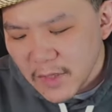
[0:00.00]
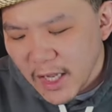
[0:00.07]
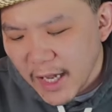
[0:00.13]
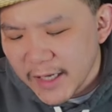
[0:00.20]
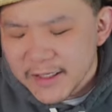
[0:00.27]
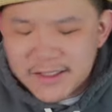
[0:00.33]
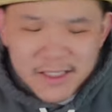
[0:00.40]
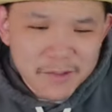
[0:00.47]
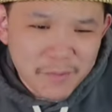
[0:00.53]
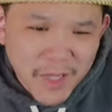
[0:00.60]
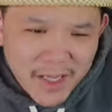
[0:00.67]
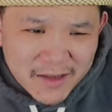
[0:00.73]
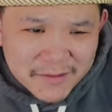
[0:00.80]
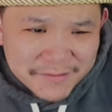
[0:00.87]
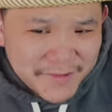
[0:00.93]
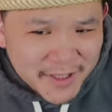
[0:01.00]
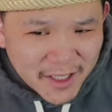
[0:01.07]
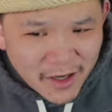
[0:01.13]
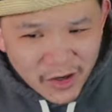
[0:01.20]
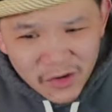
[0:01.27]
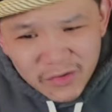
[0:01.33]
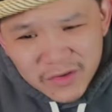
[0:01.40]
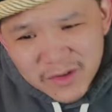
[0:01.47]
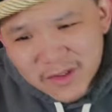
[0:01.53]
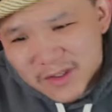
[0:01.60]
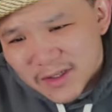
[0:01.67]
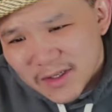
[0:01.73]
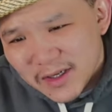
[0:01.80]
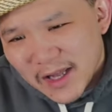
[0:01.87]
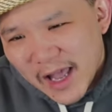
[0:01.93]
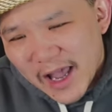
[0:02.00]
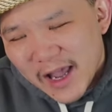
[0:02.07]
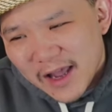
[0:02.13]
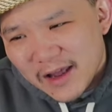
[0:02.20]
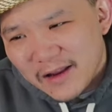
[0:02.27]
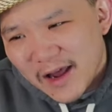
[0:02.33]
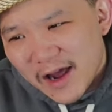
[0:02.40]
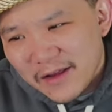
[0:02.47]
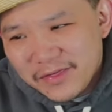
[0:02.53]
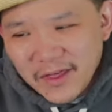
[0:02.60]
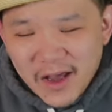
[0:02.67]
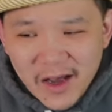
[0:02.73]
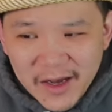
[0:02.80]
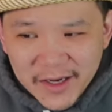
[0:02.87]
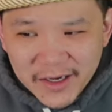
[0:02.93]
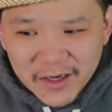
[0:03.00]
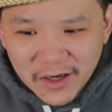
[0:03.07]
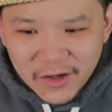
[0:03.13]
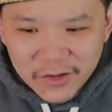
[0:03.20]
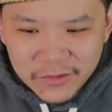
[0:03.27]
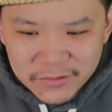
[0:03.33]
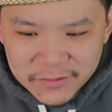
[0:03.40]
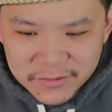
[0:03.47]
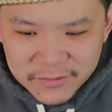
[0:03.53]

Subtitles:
And it says Ming, you know? And I thought, you know,